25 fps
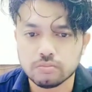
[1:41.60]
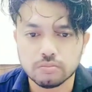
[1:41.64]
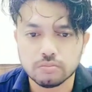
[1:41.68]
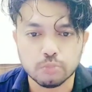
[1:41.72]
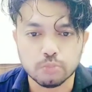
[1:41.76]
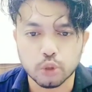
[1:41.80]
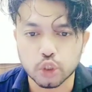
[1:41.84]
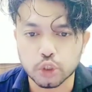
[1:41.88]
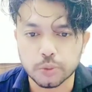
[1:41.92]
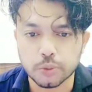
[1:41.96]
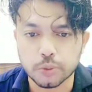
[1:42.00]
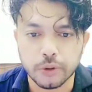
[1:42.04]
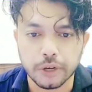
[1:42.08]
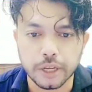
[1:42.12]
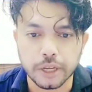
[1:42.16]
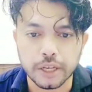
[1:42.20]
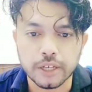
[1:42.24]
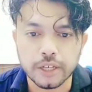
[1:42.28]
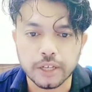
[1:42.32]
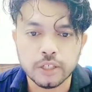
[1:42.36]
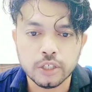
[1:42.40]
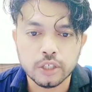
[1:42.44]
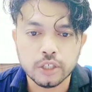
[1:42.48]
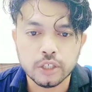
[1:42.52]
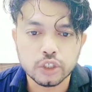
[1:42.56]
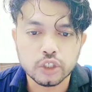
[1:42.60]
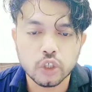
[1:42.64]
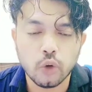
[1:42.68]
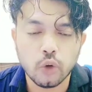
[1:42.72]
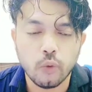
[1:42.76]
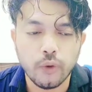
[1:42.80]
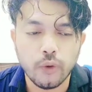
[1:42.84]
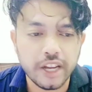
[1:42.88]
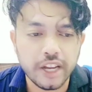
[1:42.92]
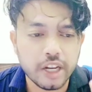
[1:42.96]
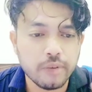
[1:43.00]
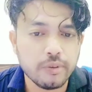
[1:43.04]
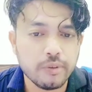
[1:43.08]
Bhojpuri. So
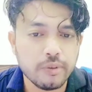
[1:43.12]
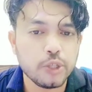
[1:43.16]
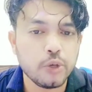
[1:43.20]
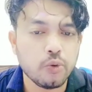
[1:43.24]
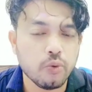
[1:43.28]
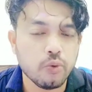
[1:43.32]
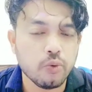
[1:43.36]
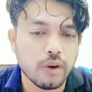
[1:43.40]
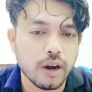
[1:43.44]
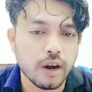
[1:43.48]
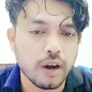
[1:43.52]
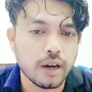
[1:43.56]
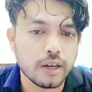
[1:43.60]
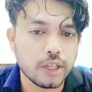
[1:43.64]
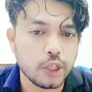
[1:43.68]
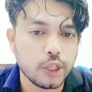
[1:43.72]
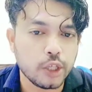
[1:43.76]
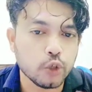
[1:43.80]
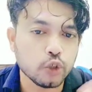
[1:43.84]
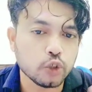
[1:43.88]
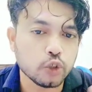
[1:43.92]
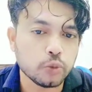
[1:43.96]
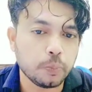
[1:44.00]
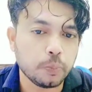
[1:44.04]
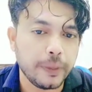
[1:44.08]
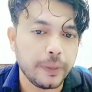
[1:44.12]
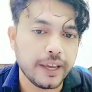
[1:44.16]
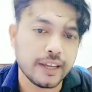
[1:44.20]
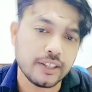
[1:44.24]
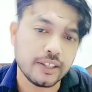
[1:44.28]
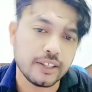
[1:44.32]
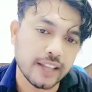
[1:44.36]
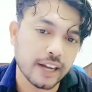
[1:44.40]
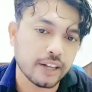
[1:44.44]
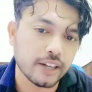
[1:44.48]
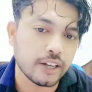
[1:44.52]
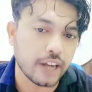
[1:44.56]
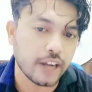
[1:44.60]
wherever you are, you speak
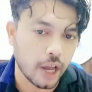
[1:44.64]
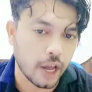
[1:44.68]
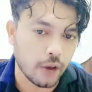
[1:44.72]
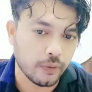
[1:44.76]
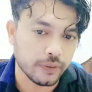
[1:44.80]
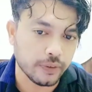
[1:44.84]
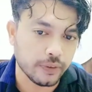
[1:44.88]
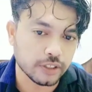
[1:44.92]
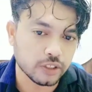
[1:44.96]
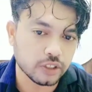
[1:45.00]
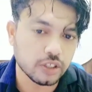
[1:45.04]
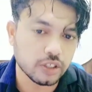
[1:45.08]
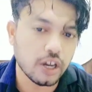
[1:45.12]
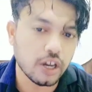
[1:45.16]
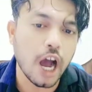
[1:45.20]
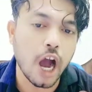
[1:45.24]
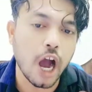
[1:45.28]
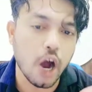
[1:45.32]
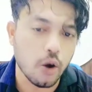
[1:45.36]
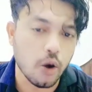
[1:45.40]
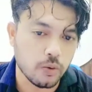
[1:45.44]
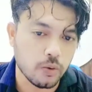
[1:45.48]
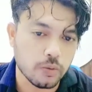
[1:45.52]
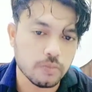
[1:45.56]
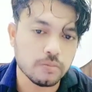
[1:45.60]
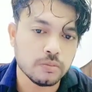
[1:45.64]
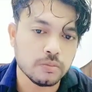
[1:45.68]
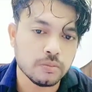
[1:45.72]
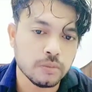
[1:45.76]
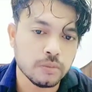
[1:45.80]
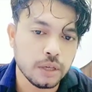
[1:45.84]
that language. So how?